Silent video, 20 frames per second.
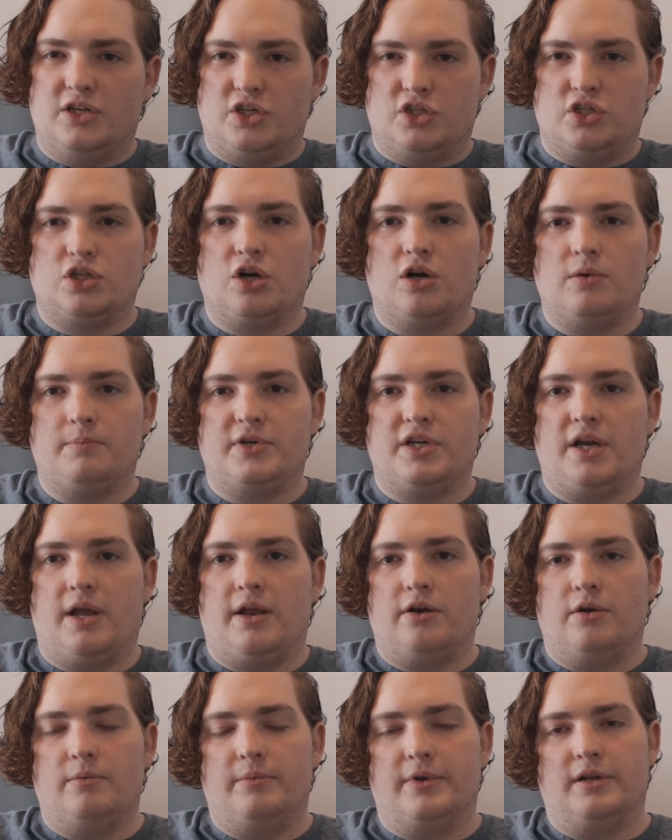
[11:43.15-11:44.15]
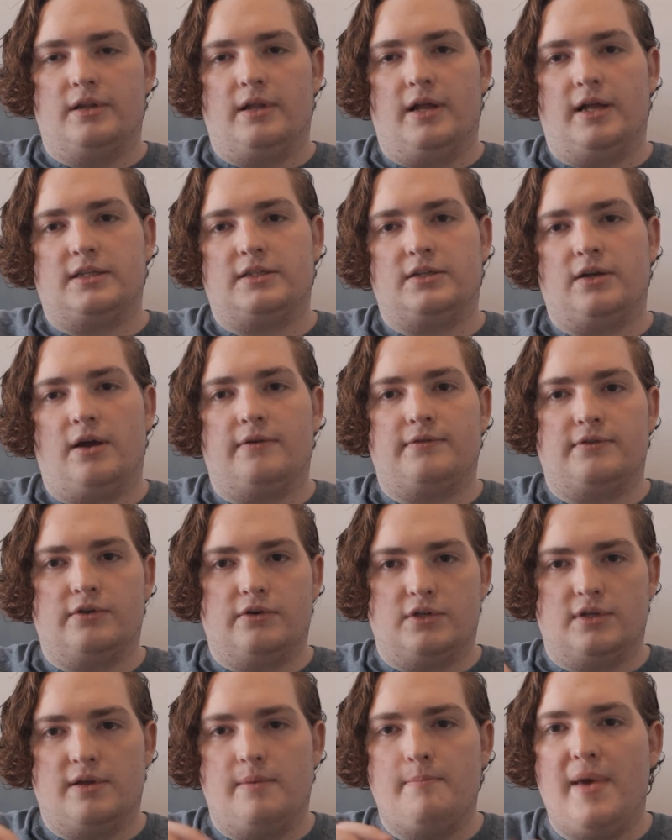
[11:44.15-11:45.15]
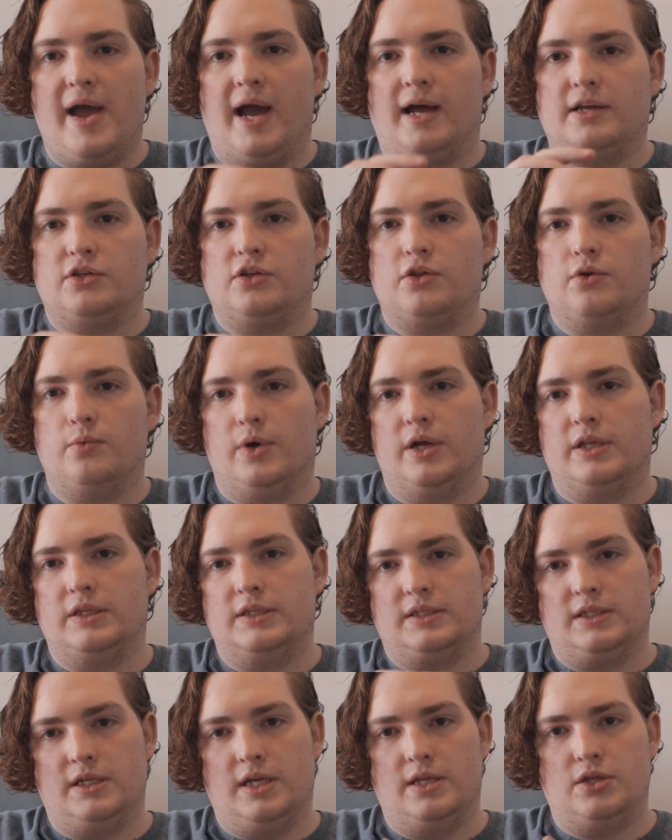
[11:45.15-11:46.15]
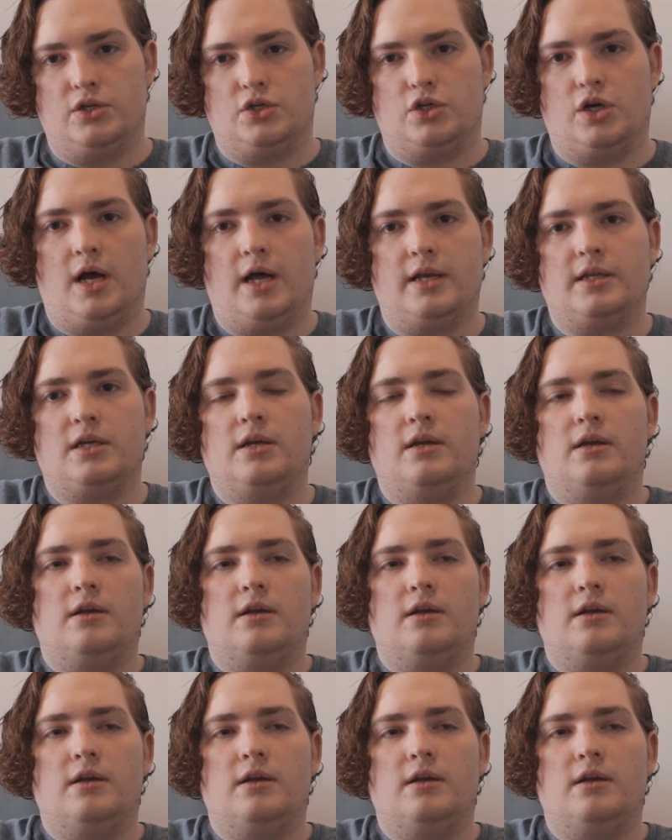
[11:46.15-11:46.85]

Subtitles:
a sharp shadow but a lot softer to match the ones in the shot.